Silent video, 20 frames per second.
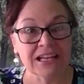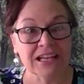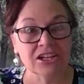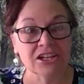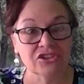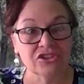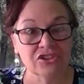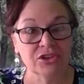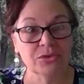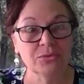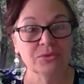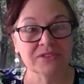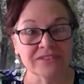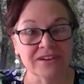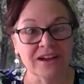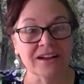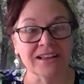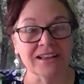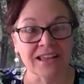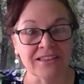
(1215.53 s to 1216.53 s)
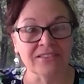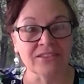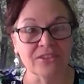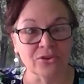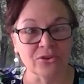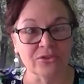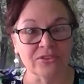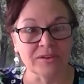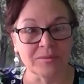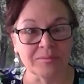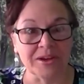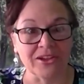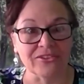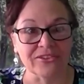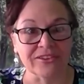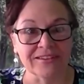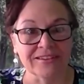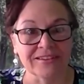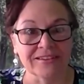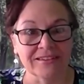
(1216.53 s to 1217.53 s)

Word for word: she was not getting those emails.